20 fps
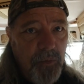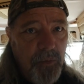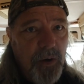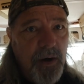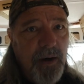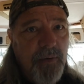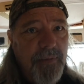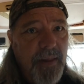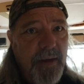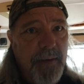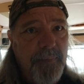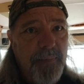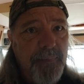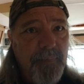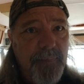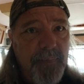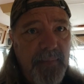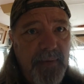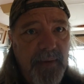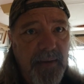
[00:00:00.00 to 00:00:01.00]
One of
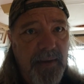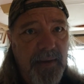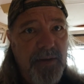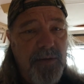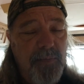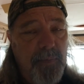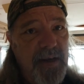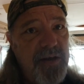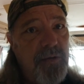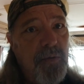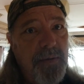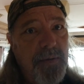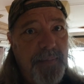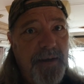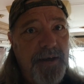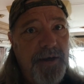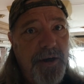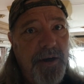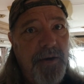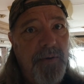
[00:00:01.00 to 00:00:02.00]
them is mess with
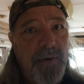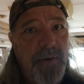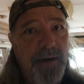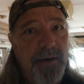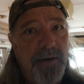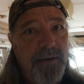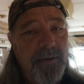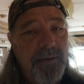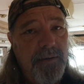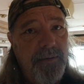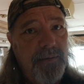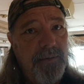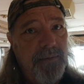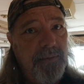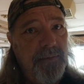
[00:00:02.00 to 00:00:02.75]
my generator.